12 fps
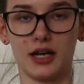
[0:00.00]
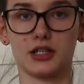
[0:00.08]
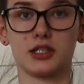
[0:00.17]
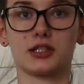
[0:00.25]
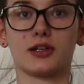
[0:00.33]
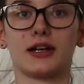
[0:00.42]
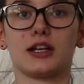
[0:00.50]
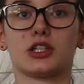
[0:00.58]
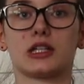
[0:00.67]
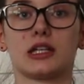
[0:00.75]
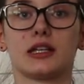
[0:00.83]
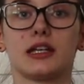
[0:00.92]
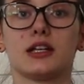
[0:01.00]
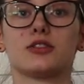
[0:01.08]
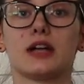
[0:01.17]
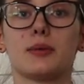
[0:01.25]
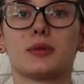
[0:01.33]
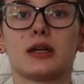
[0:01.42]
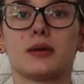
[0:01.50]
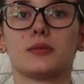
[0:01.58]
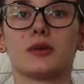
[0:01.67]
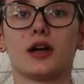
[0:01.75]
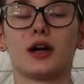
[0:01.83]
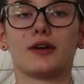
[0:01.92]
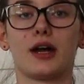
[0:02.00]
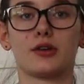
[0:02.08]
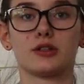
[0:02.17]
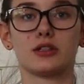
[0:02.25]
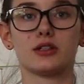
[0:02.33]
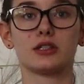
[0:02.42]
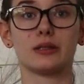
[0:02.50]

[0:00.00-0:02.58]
I just kinda of gently drape them around